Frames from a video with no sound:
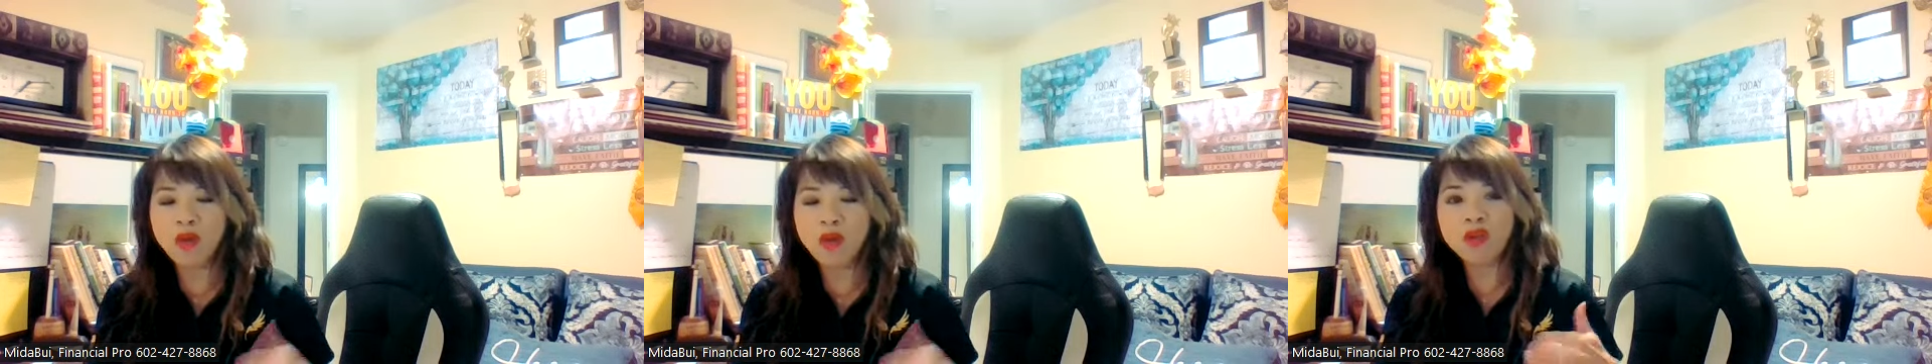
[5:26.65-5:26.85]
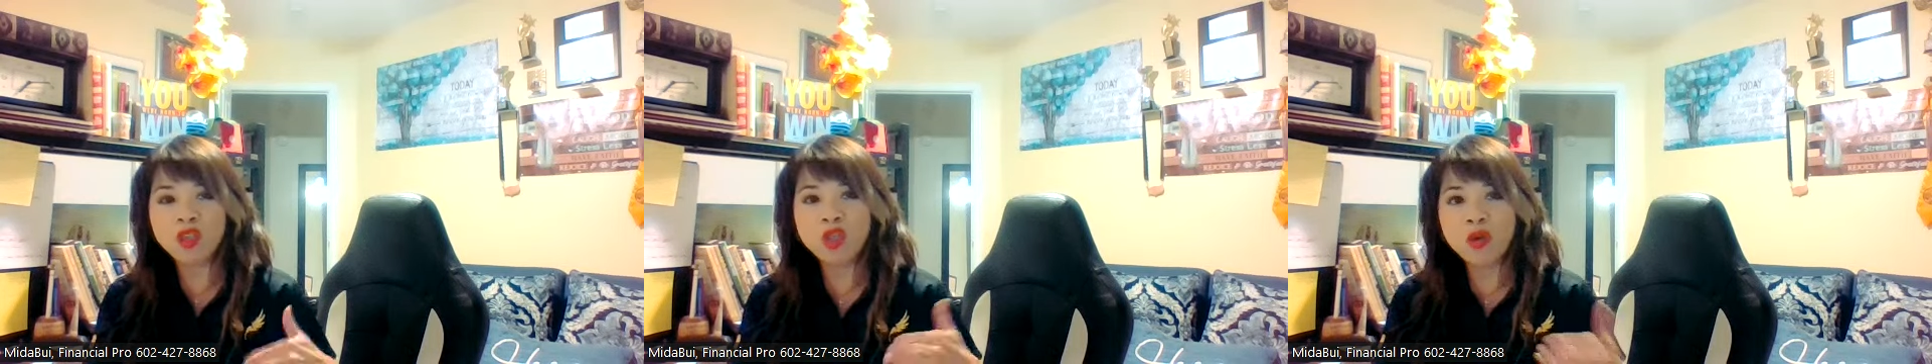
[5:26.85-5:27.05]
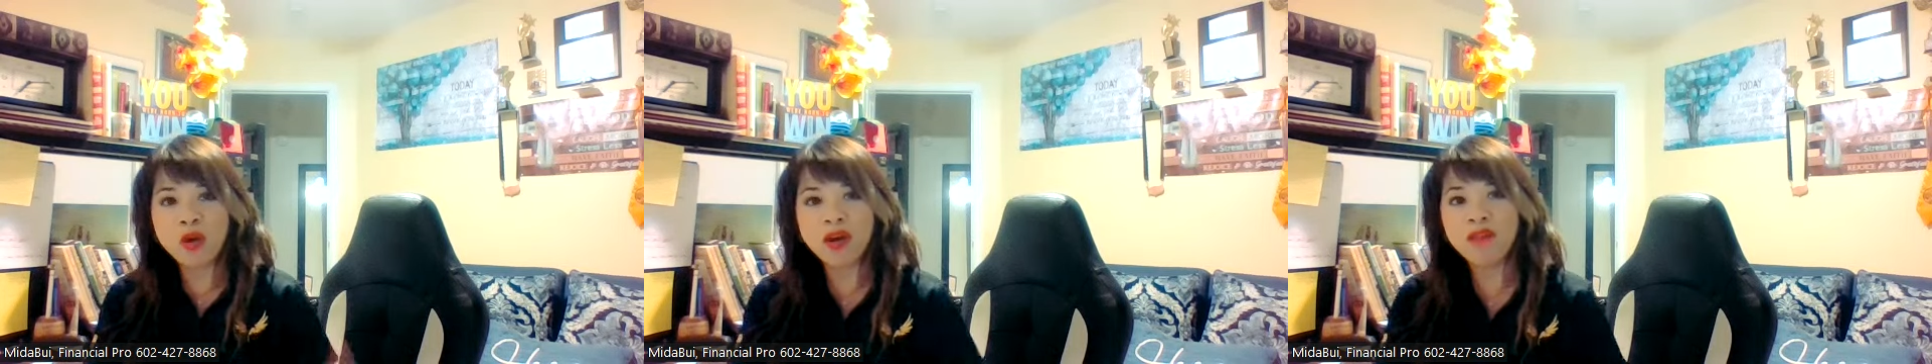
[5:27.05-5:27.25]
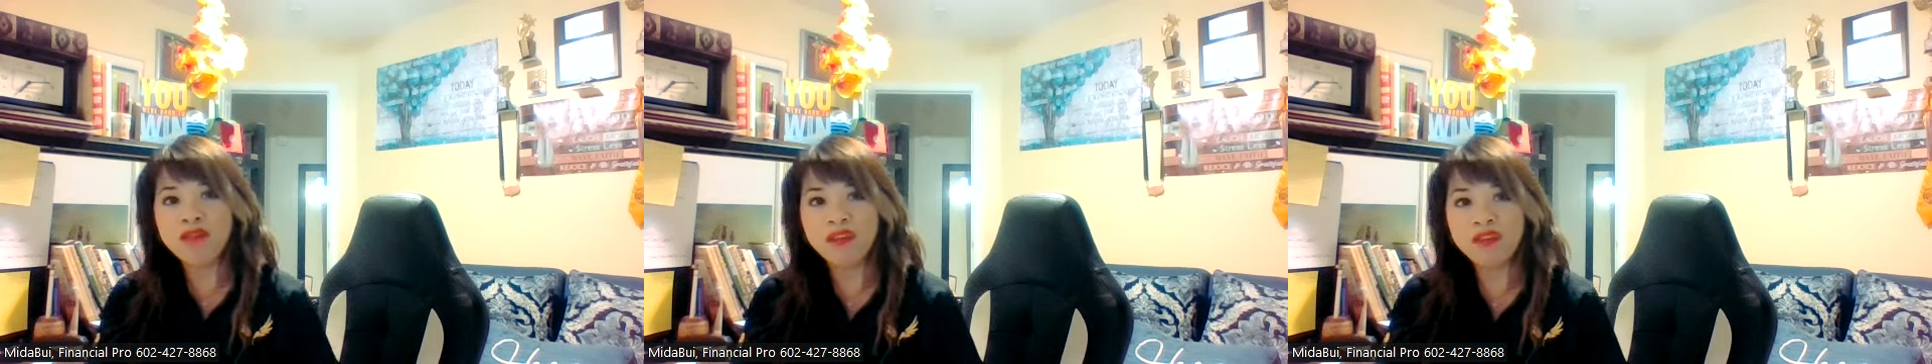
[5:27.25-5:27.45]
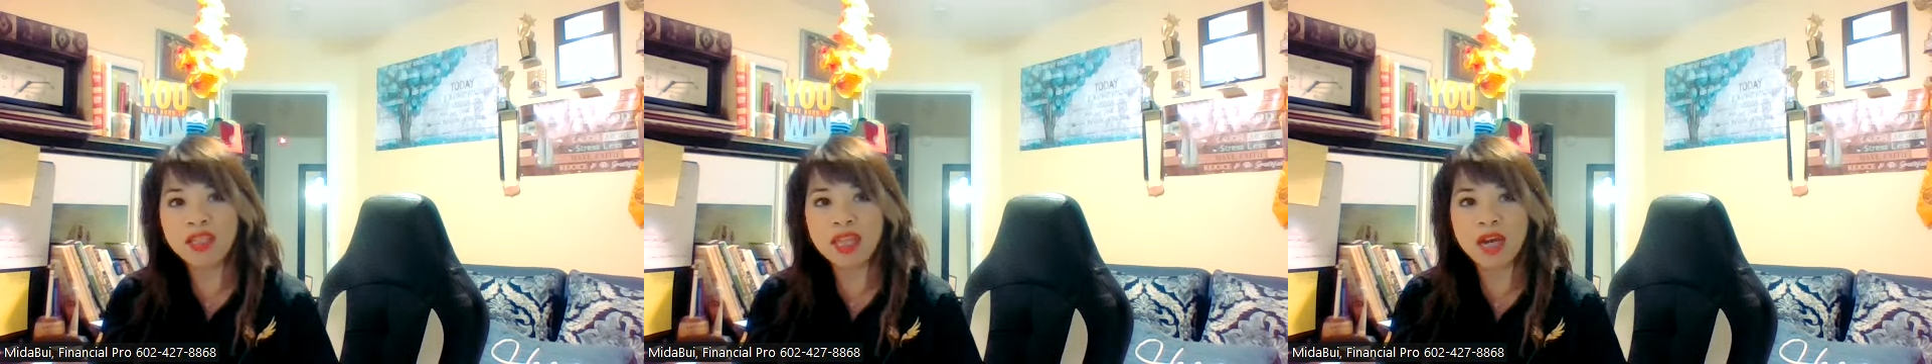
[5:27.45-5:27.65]
over
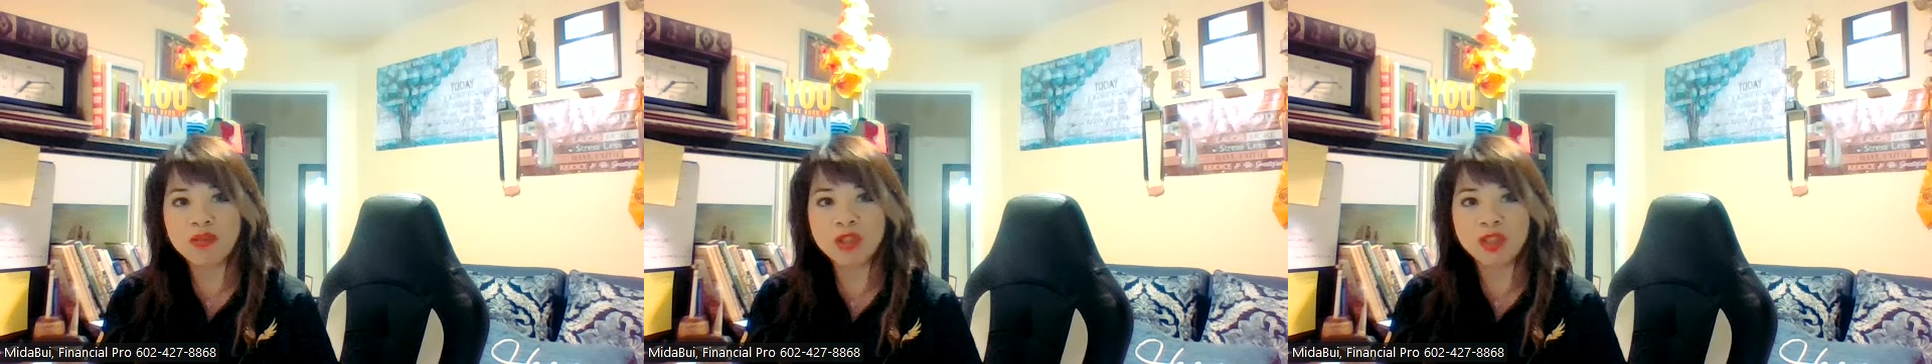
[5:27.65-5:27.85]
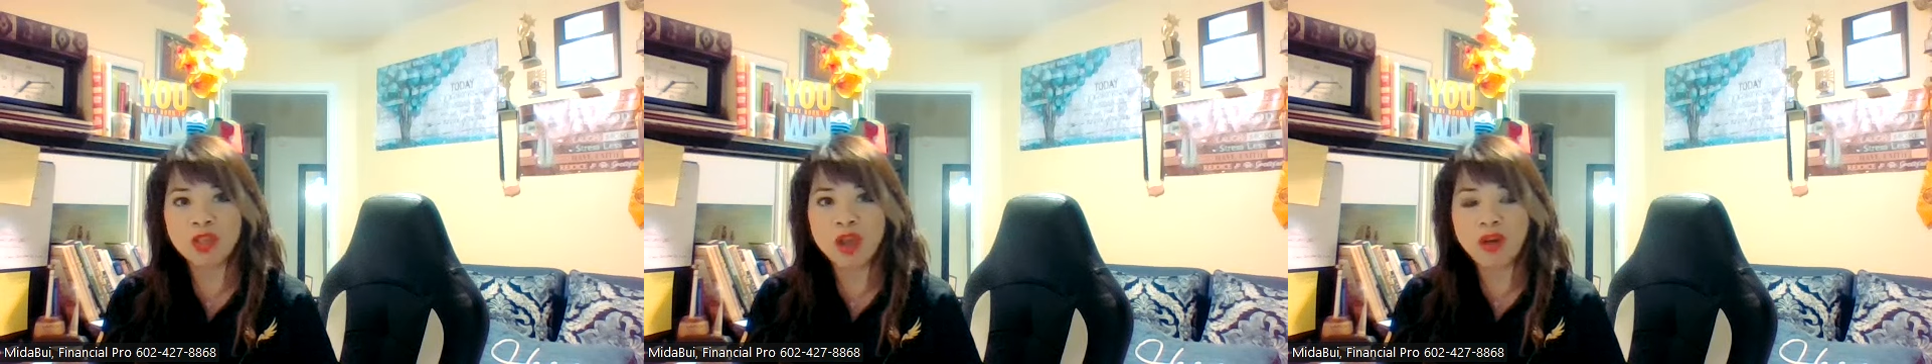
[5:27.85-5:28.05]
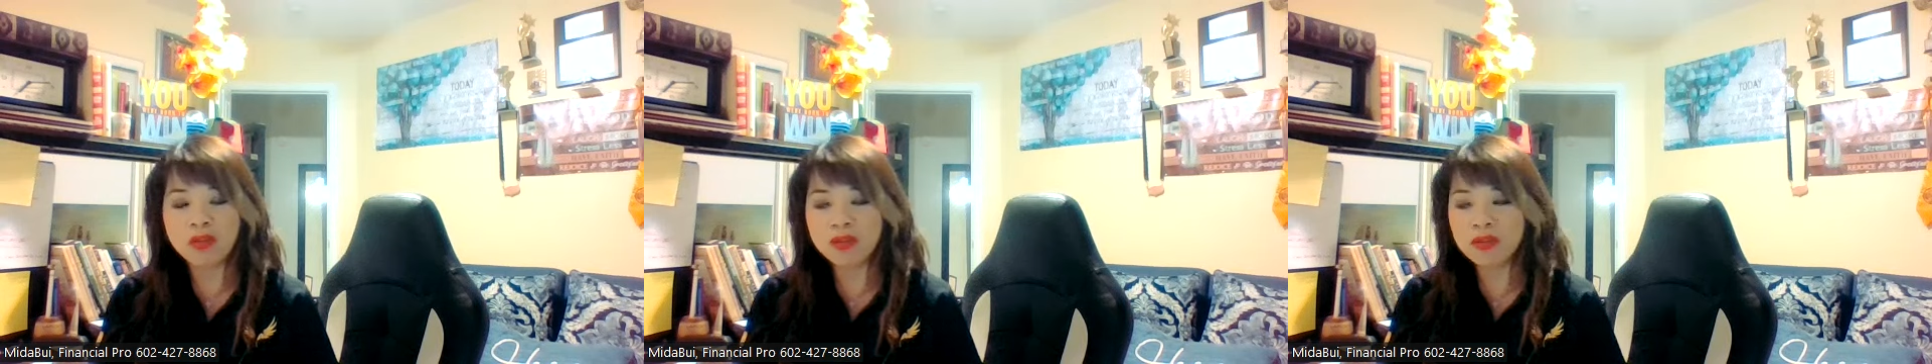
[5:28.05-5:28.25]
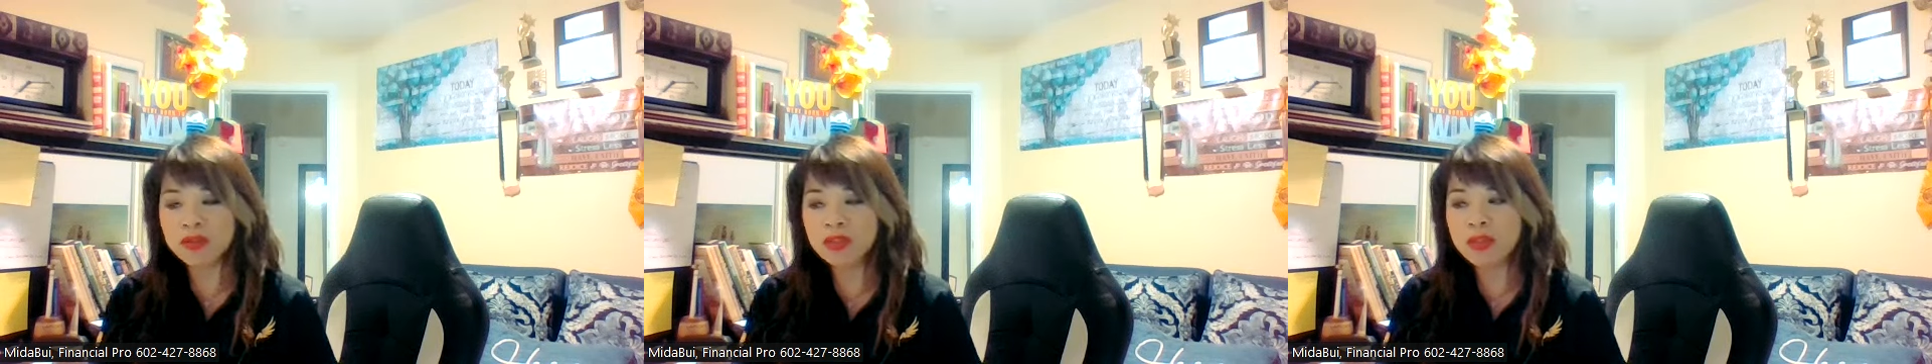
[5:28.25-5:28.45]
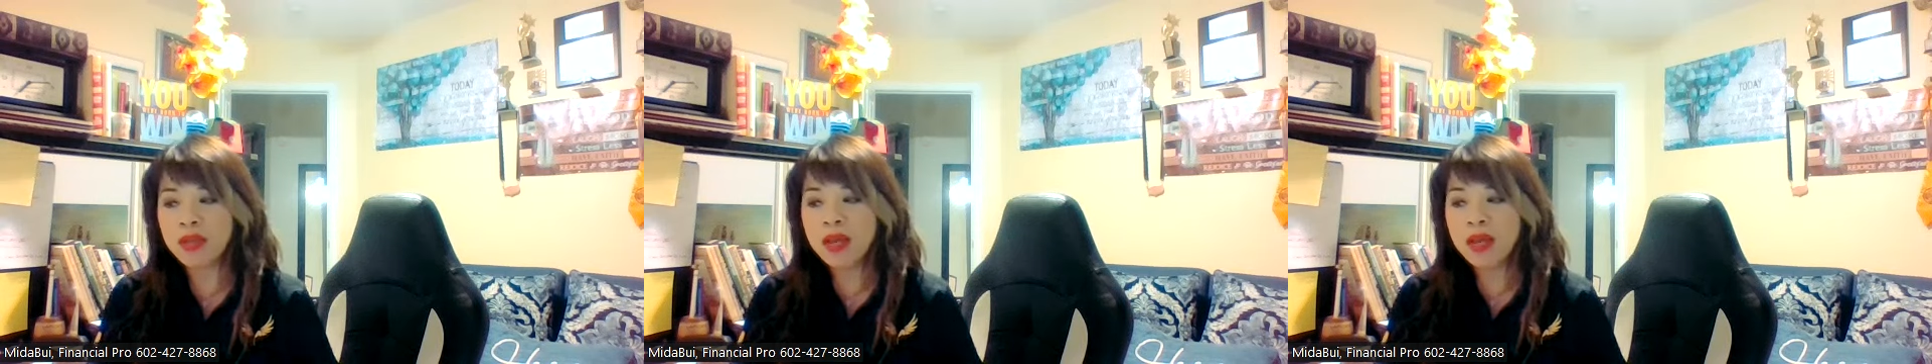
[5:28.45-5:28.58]
$250,000,